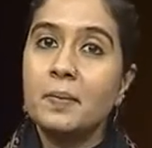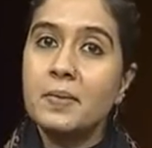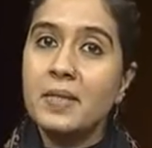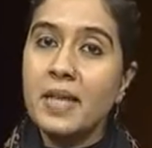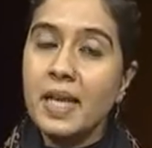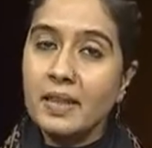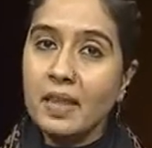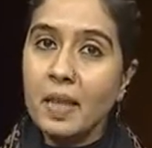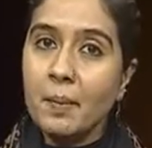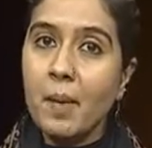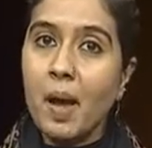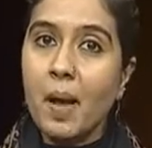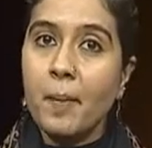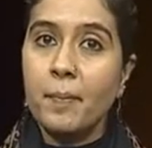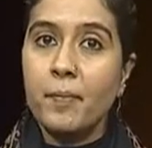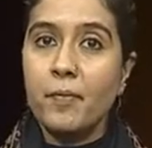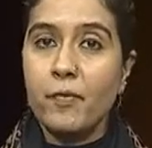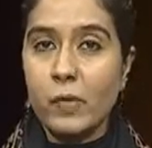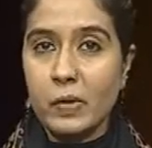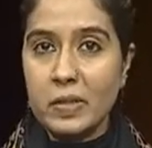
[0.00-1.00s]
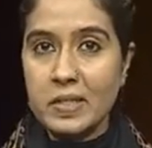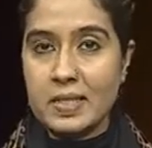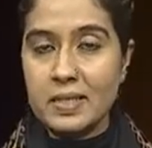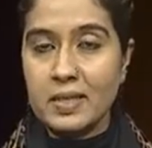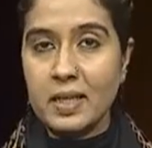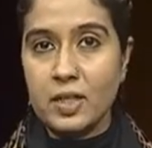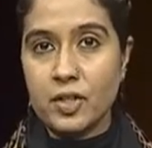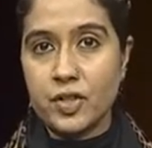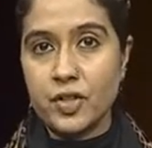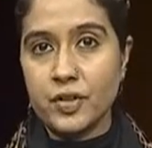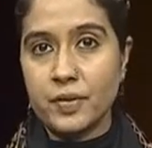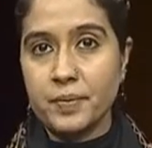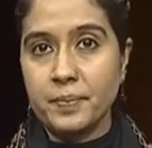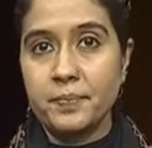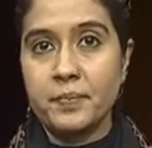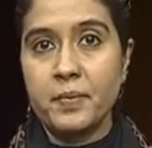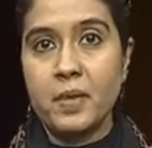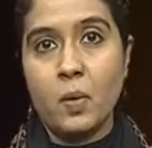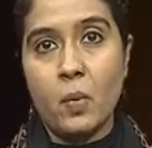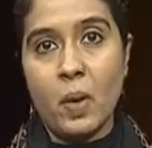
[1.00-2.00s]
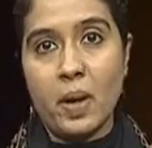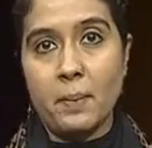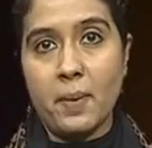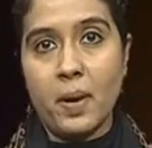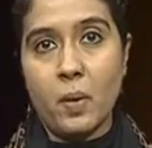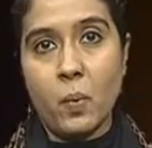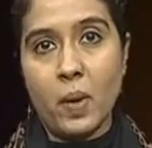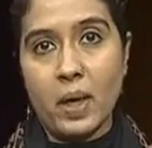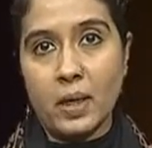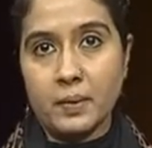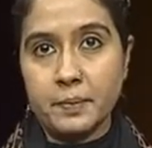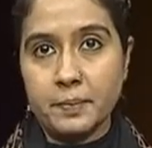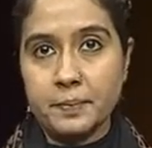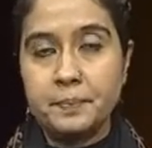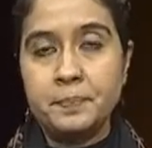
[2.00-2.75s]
take them up for discussion one by one.